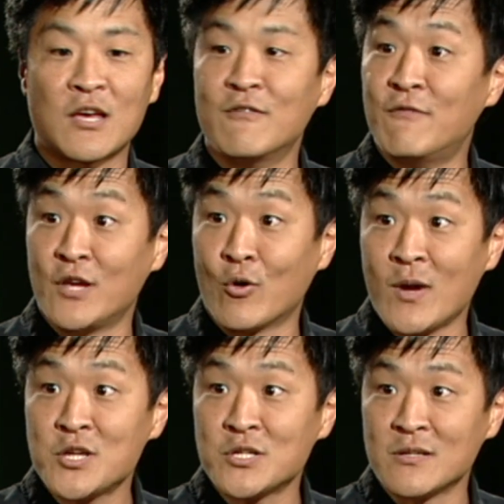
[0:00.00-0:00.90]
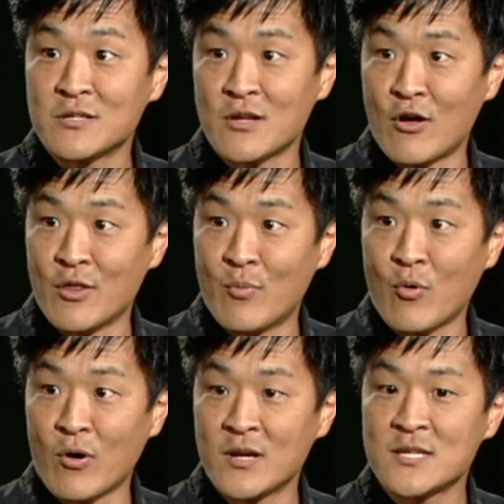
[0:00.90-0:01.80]
configurations on the
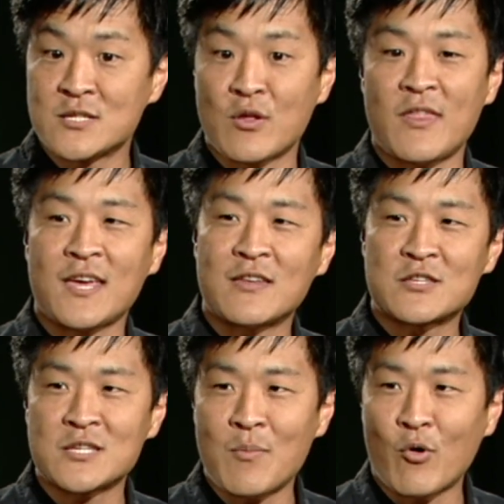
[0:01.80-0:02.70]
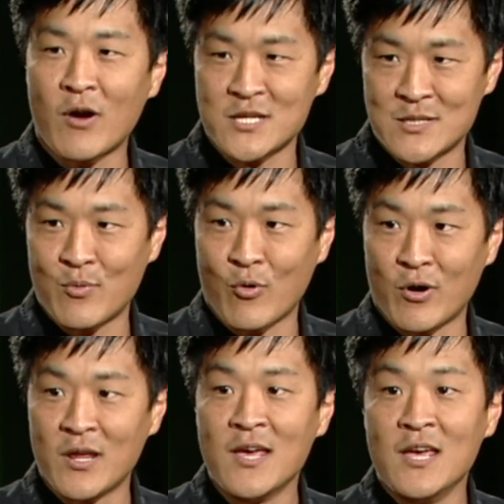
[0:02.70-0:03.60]
board so that they can summarize the
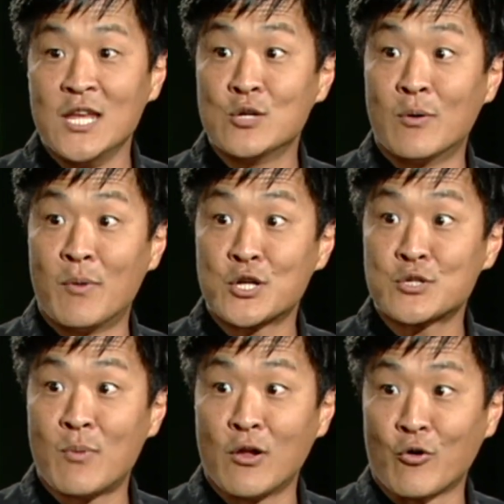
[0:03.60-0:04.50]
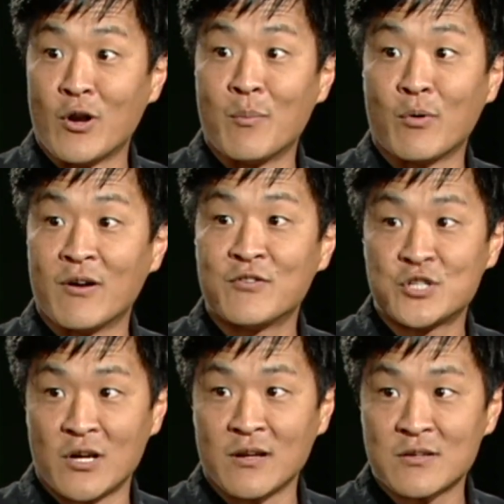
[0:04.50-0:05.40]
board into a much smaller number of
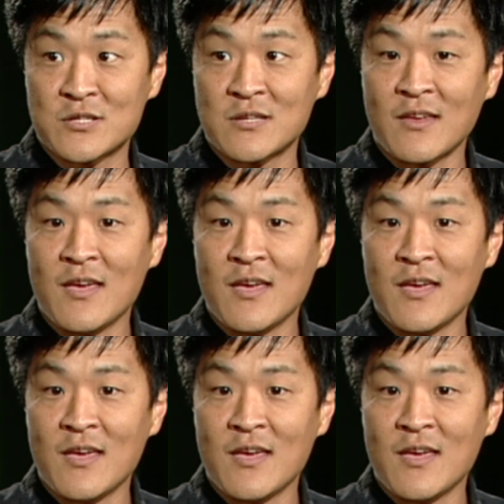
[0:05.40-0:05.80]
chunks.